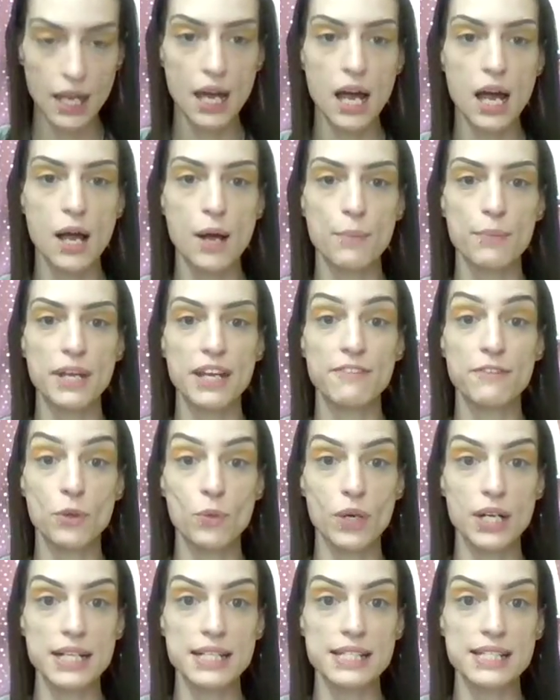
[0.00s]

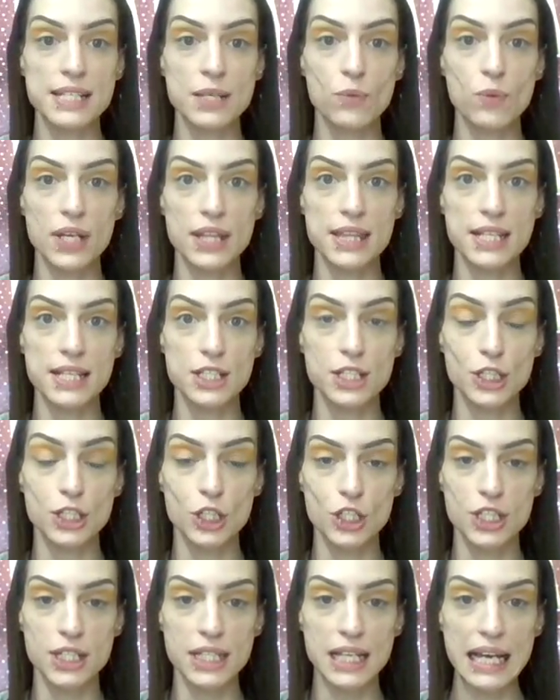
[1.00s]

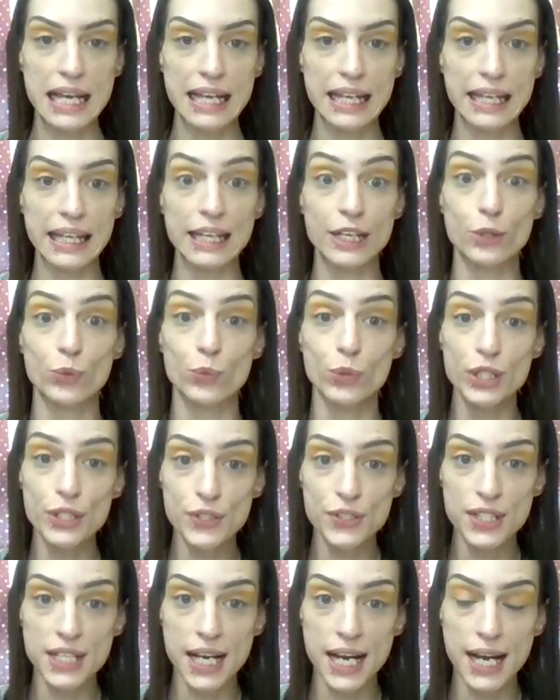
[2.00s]
looks like in
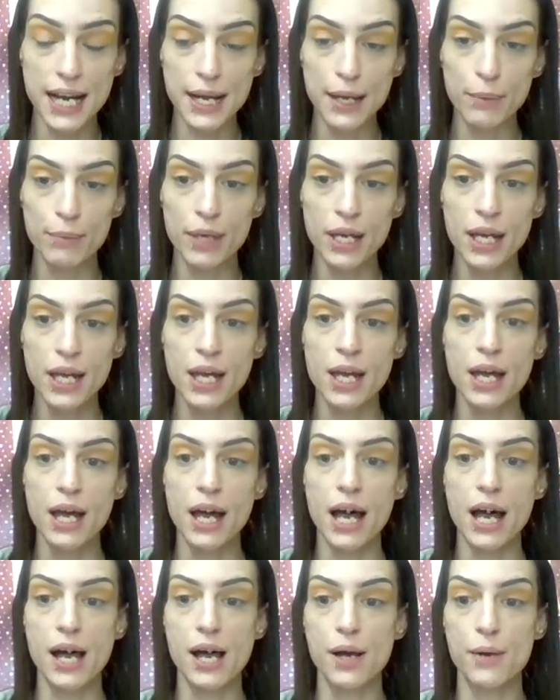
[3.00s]
real time,
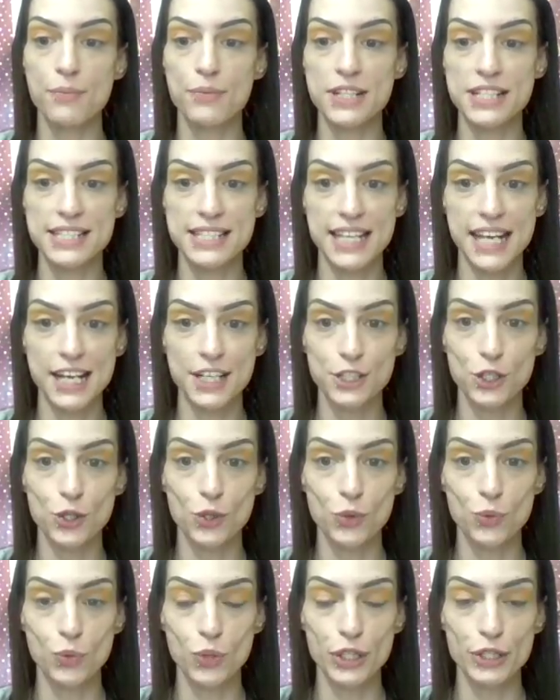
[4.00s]

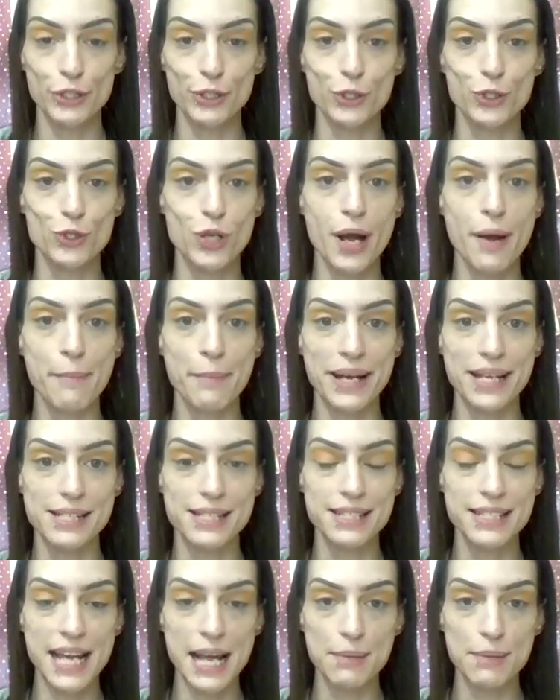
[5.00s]
Daniel will drop my
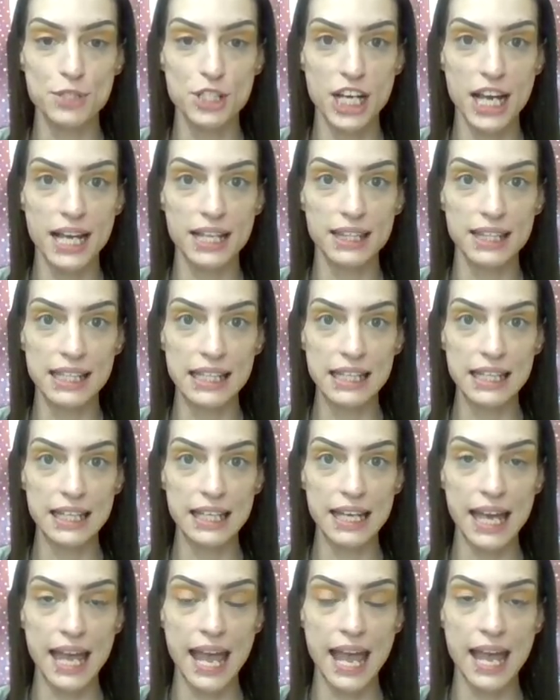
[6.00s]
Snapchat
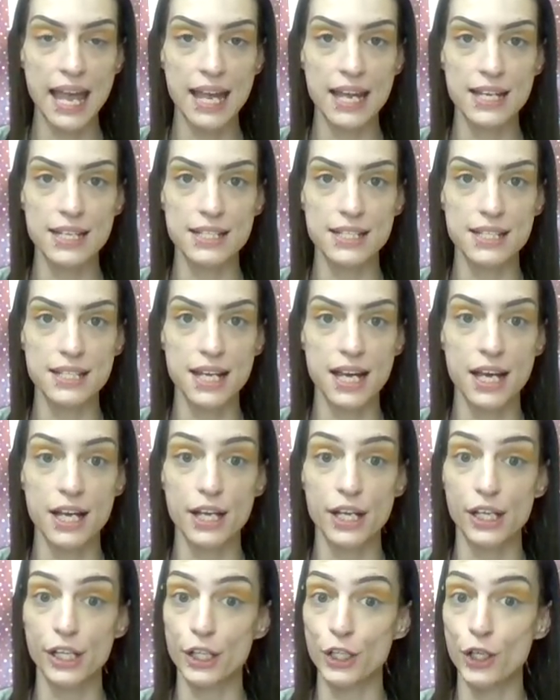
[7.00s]
link and
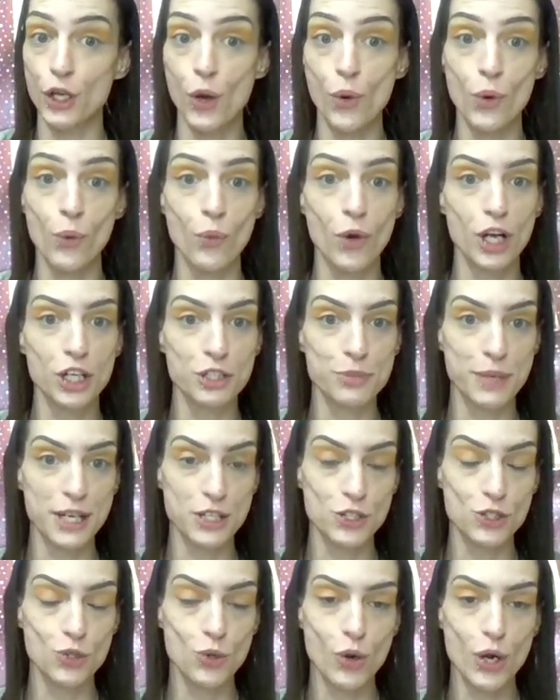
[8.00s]
go and watch my
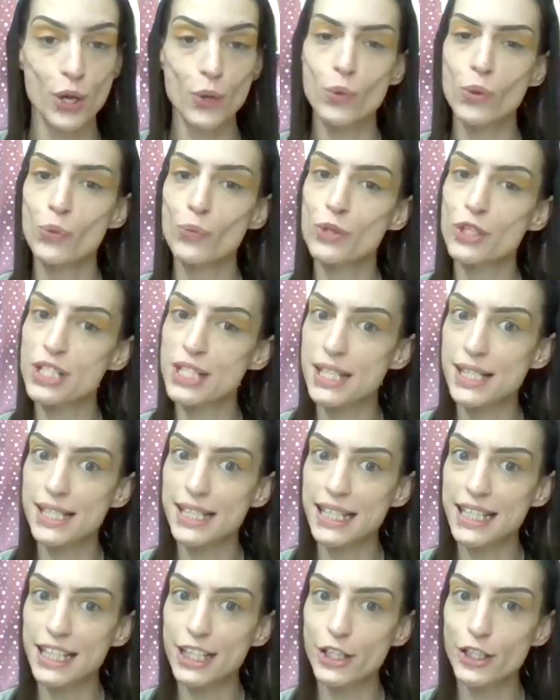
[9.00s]
story when we're done
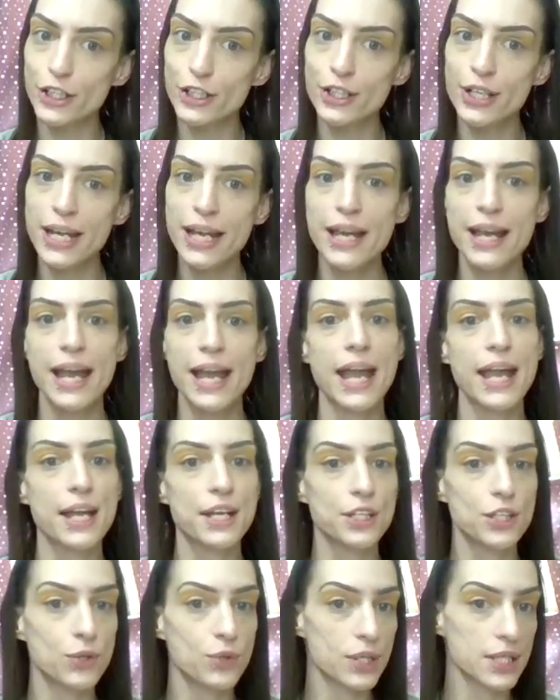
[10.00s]
here,
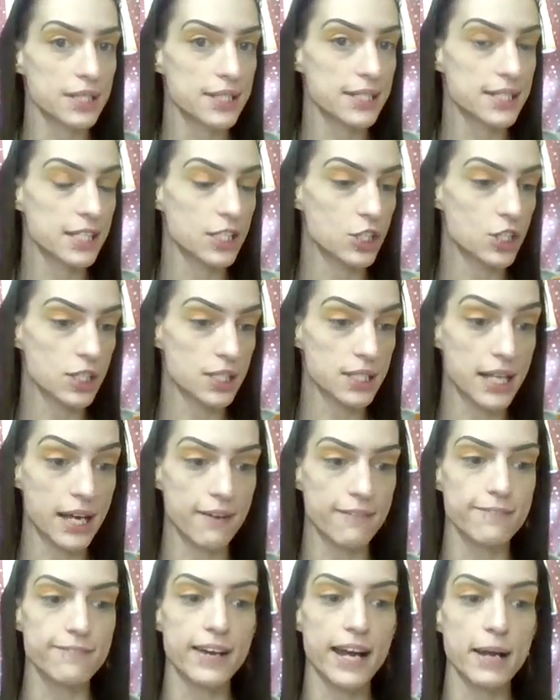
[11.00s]
and you can see just
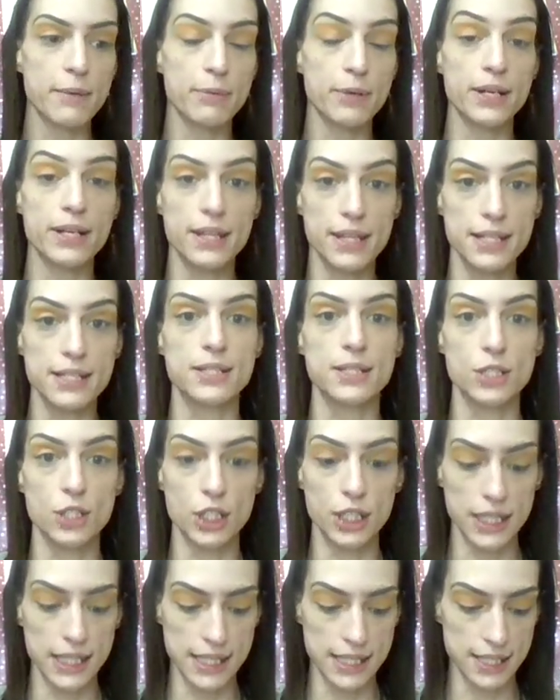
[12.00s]
how vibrant this
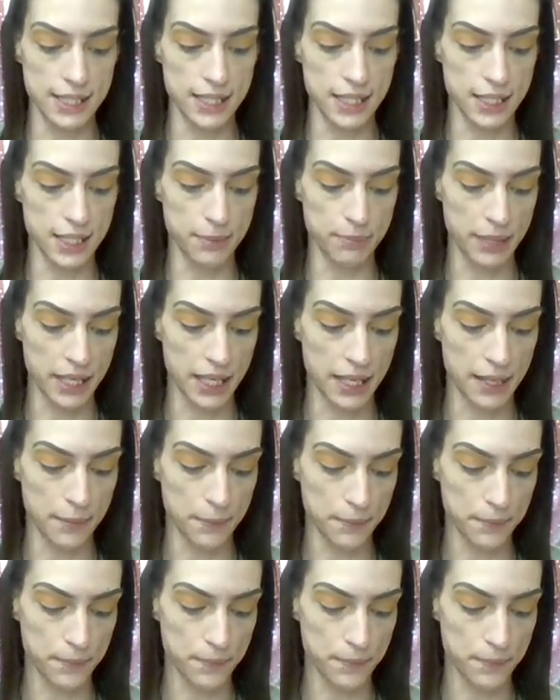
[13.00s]
look is going to be.